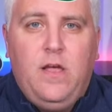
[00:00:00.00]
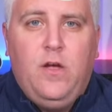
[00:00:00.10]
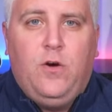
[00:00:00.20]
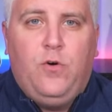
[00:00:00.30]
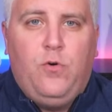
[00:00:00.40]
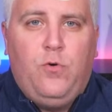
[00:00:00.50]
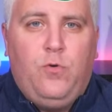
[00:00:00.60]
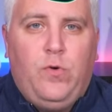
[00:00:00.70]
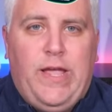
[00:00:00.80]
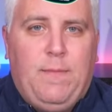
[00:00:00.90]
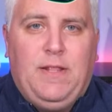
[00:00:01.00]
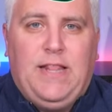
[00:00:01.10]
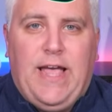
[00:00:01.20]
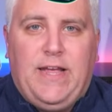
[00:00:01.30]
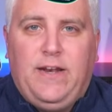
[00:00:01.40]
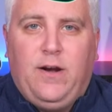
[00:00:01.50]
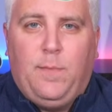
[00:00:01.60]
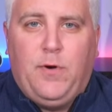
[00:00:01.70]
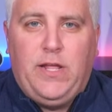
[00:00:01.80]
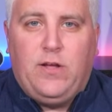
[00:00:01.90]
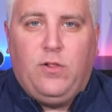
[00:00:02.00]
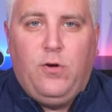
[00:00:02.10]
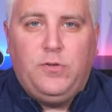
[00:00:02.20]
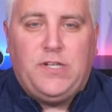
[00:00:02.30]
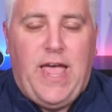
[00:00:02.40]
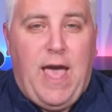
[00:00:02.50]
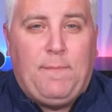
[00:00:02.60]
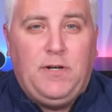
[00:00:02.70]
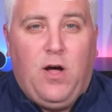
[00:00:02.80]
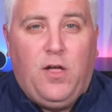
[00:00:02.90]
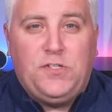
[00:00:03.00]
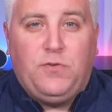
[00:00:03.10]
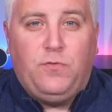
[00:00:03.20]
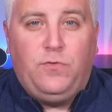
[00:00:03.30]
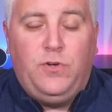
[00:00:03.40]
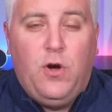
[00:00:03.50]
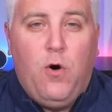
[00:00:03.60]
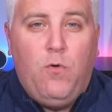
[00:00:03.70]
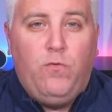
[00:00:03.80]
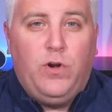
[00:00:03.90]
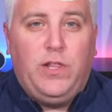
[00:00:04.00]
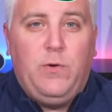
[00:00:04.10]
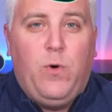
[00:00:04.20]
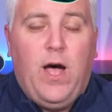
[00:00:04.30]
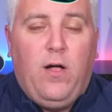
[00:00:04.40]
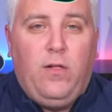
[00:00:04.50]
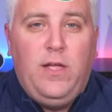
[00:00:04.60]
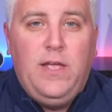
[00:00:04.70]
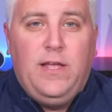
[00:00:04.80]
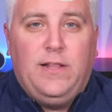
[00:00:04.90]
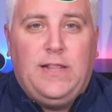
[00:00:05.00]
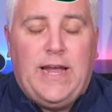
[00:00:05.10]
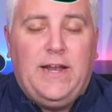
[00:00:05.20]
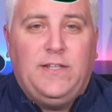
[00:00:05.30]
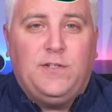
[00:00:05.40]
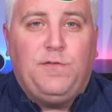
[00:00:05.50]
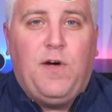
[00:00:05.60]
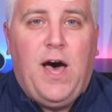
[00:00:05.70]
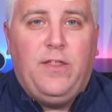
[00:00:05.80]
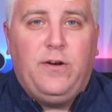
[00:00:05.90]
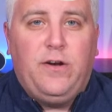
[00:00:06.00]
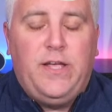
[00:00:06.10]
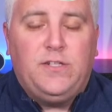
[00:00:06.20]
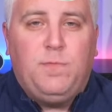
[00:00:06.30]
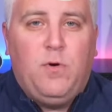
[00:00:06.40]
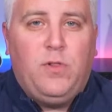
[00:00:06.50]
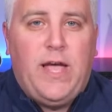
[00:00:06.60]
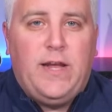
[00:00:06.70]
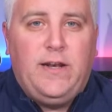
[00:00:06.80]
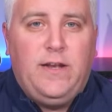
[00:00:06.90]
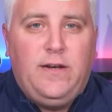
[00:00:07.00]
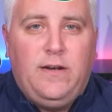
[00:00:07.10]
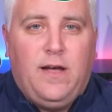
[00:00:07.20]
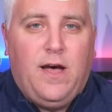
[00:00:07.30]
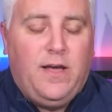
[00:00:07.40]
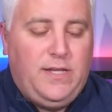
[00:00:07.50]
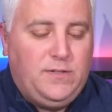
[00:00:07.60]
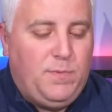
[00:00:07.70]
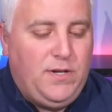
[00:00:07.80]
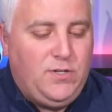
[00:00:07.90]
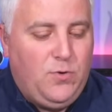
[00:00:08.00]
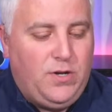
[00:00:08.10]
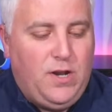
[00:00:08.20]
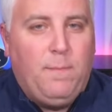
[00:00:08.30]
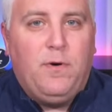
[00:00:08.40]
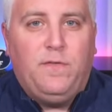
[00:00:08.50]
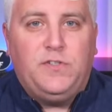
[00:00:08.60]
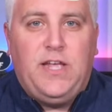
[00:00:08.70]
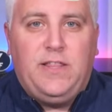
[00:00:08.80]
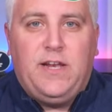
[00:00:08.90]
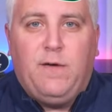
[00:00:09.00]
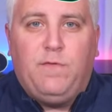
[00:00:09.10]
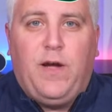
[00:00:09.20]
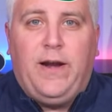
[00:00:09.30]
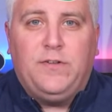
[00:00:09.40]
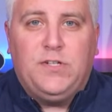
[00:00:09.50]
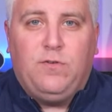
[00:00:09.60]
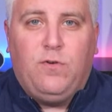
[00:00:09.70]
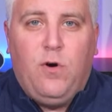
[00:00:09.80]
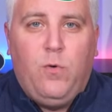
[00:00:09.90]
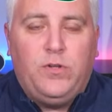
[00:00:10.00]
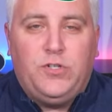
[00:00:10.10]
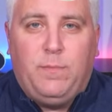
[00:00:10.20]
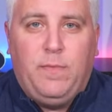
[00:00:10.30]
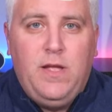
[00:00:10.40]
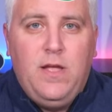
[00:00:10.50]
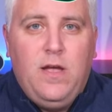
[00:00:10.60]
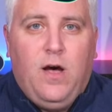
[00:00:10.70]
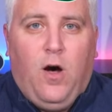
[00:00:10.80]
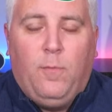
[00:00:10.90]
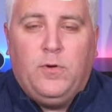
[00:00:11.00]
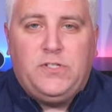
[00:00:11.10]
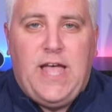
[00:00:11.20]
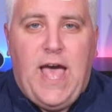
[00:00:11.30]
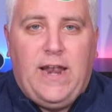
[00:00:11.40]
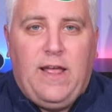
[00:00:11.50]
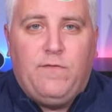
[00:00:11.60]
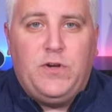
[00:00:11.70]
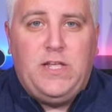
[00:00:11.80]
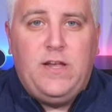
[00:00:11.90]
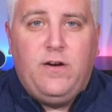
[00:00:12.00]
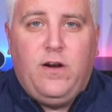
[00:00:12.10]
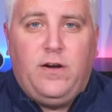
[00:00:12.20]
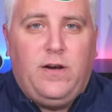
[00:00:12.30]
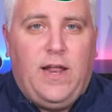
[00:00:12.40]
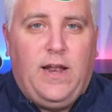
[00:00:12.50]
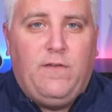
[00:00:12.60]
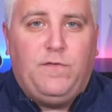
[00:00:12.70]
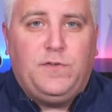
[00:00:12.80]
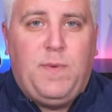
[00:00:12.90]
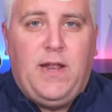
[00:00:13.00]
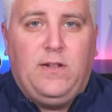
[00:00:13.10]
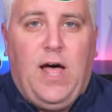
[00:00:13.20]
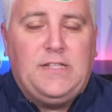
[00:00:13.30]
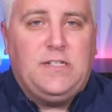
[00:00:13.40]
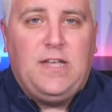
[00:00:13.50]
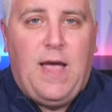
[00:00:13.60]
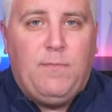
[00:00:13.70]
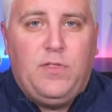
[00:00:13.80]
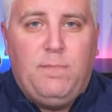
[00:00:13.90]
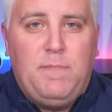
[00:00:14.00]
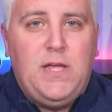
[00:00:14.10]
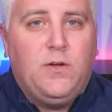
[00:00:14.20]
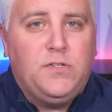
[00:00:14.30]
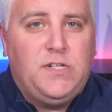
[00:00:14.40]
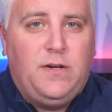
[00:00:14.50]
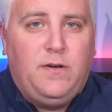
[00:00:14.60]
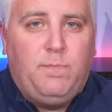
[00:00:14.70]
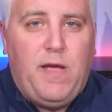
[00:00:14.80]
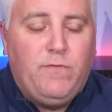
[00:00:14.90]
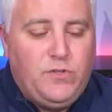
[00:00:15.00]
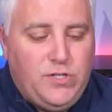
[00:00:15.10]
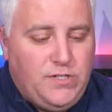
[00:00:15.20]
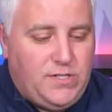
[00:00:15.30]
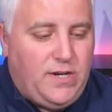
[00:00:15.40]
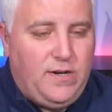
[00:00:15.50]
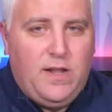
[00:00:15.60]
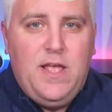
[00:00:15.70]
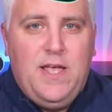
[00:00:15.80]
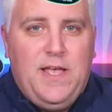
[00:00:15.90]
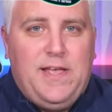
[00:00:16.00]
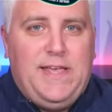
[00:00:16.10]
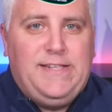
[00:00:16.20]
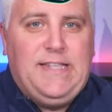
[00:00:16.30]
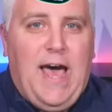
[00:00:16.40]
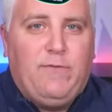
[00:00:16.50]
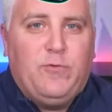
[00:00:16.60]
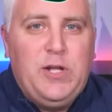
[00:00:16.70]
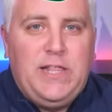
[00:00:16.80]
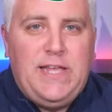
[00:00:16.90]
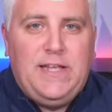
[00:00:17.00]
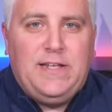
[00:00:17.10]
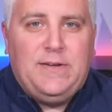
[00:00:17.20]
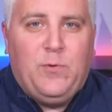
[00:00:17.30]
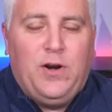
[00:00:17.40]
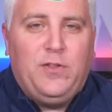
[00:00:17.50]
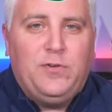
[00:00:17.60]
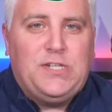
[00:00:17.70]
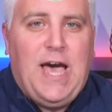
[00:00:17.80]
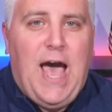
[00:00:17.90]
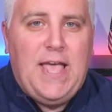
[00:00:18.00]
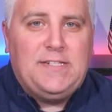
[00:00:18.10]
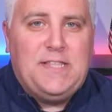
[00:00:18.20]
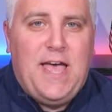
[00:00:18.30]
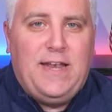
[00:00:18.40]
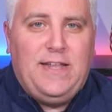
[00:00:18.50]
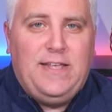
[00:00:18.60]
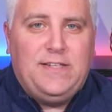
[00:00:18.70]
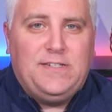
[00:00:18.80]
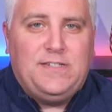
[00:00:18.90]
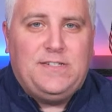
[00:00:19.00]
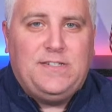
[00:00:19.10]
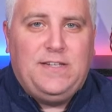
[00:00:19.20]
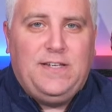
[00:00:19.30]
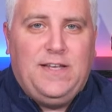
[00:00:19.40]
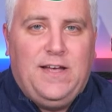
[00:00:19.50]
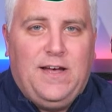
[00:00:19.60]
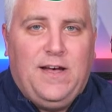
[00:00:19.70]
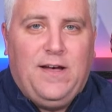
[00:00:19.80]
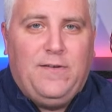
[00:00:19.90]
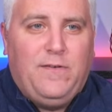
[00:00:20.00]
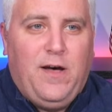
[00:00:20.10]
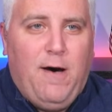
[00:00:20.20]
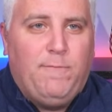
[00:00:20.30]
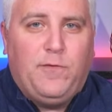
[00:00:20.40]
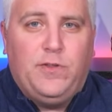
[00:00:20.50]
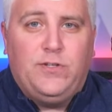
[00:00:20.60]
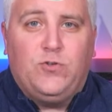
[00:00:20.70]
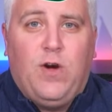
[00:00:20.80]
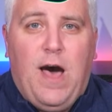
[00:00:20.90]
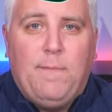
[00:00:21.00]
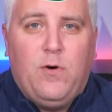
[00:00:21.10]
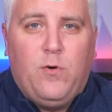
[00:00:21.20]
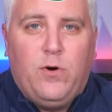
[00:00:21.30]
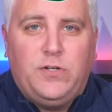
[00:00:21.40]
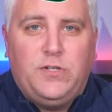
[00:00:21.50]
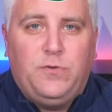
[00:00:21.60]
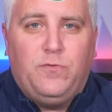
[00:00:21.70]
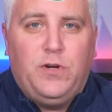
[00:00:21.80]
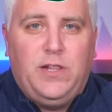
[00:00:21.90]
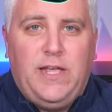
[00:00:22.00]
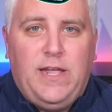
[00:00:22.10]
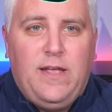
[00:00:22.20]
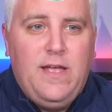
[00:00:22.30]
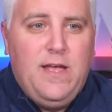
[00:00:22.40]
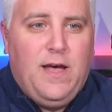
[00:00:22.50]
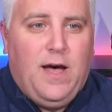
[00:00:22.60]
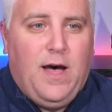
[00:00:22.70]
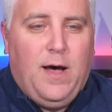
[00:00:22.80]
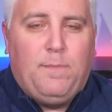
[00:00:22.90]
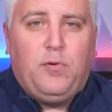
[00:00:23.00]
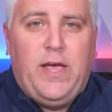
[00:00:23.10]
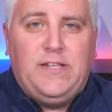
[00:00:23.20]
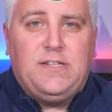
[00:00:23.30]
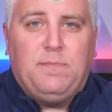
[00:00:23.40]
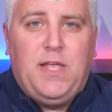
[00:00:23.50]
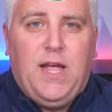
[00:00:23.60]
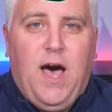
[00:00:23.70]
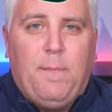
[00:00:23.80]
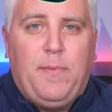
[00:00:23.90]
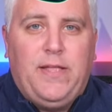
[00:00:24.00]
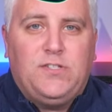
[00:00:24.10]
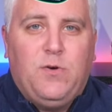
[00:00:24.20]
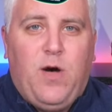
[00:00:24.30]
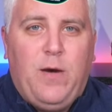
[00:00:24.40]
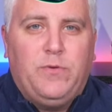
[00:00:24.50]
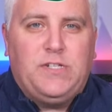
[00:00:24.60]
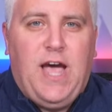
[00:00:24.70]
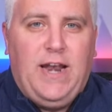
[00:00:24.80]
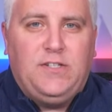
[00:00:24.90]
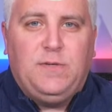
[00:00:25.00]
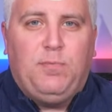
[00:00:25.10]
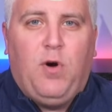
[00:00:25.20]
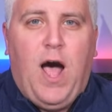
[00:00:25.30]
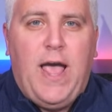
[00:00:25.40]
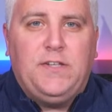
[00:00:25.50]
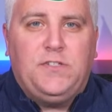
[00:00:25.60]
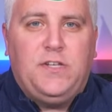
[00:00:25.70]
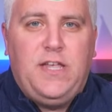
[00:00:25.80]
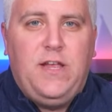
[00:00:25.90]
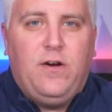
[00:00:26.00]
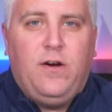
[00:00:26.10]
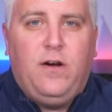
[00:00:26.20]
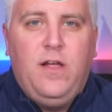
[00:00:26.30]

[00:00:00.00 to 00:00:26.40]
who him and Lekkonen are pretty close. I happen to also know really well Lekkonen's father, Ismo Lekkonen. He's been to a number of Stanley Cup finals in a row, which I'm almost at every year. And I've spent lots of time with him, meals and beverages. And he's not really one of those guys that is up for the drama or to really play something up. And so I was kind of surprised to hear